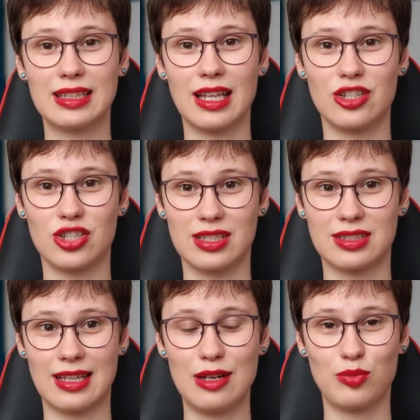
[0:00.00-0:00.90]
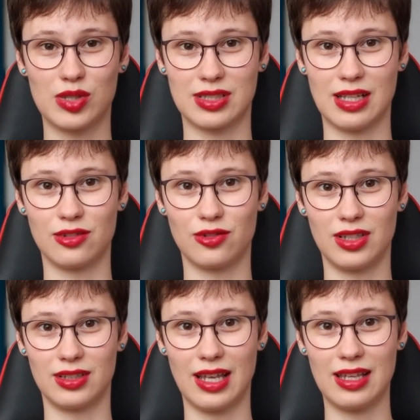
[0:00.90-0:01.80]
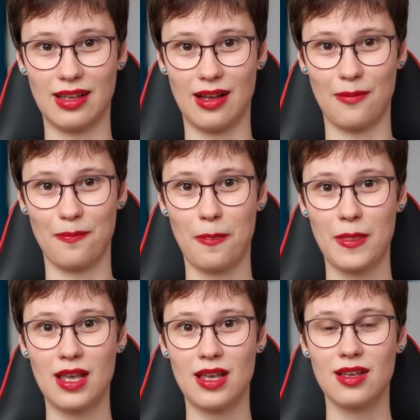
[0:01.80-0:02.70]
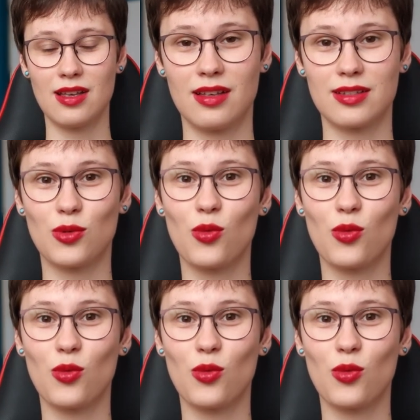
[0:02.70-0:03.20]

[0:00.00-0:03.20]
and just 10% real data. So,